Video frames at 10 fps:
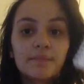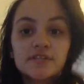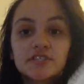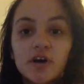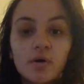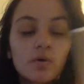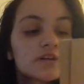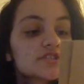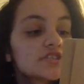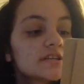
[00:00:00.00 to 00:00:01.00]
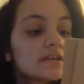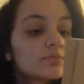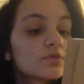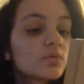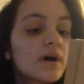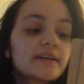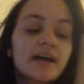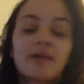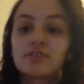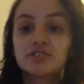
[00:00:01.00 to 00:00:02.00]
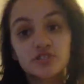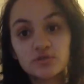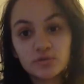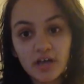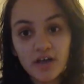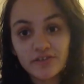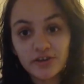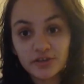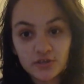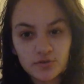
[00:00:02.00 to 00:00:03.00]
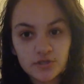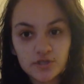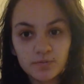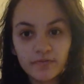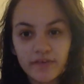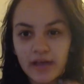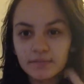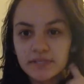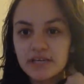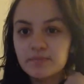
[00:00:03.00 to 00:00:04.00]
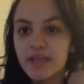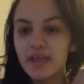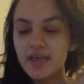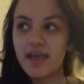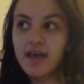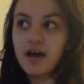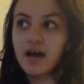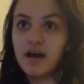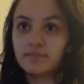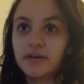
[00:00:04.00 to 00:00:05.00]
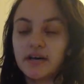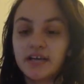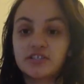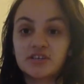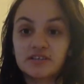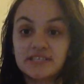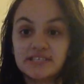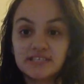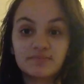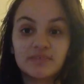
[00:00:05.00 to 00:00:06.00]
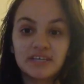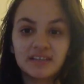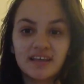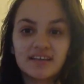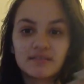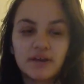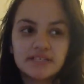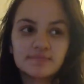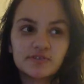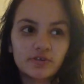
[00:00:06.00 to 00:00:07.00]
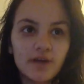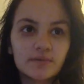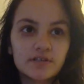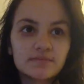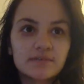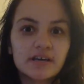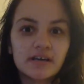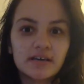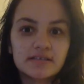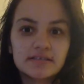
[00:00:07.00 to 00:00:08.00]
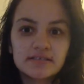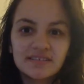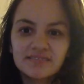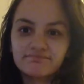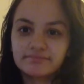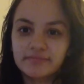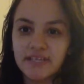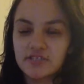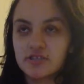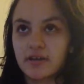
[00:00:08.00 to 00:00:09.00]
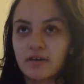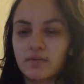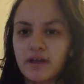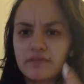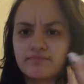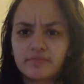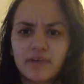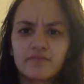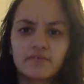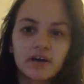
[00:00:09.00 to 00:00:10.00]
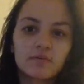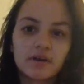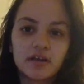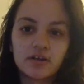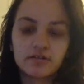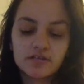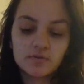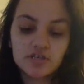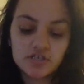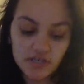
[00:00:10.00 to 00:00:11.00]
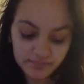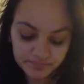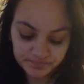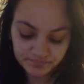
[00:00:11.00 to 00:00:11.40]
So question number 1, how much do you love your YouTube family? I took this to mean like my subscribers, because that's just kind of what I felt when I heard this question.